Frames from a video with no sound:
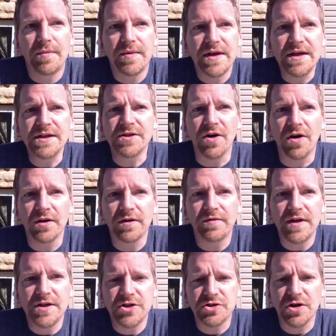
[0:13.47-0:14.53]
is all of
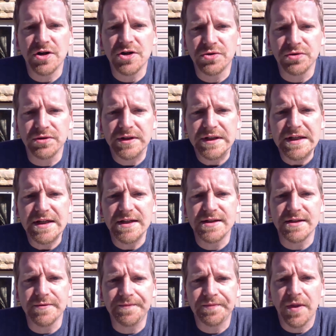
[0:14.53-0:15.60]
the structural
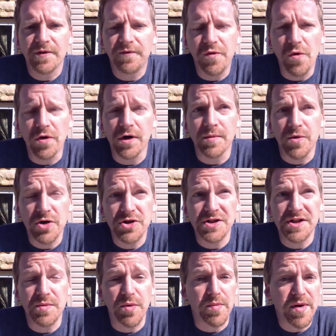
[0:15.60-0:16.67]
needs for
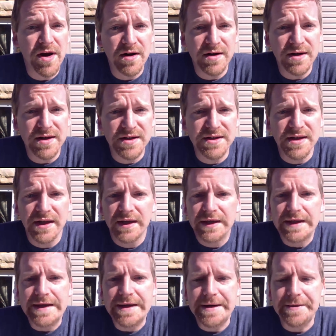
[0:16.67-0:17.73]
emergency preparedness.
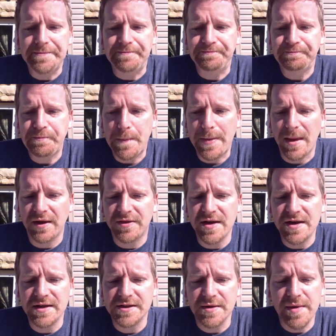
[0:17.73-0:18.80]
Um,
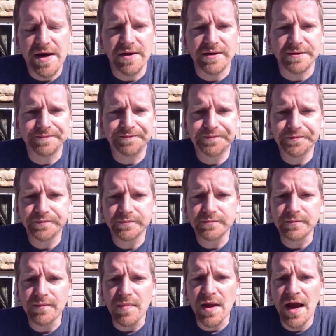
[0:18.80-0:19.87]
Things about
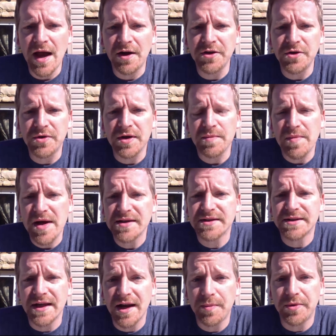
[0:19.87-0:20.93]
how you can best
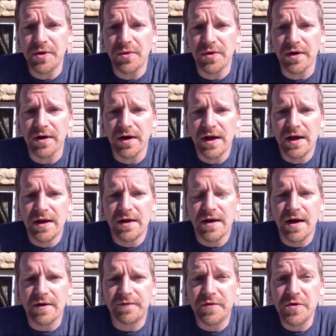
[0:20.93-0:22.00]
set up your
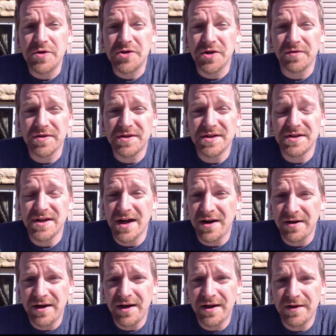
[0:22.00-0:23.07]
food services
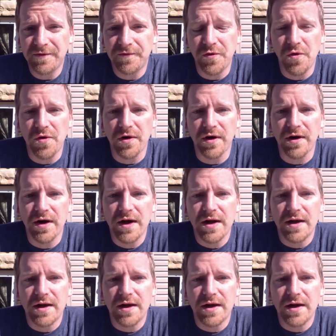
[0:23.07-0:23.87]
area for